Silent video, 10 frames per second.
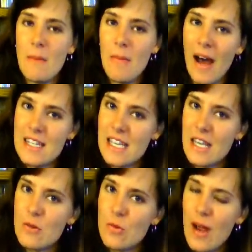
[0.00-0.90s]
But
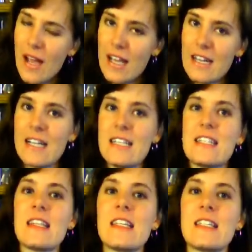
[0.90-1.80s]
in
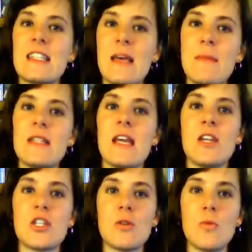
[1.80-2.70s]
recognizing this
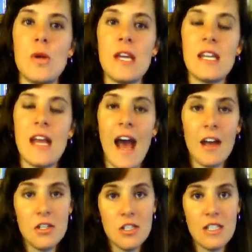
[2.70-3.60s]
limitation, we can
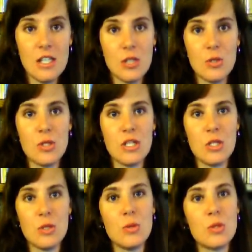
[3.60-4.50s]
actually use it
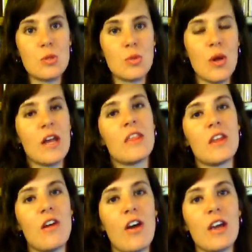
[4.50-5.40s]
to
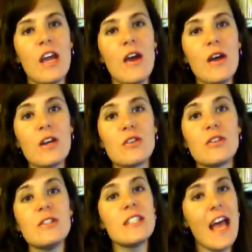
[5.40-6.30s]
strengthen our
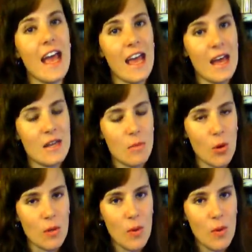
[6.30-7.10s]
characters and, more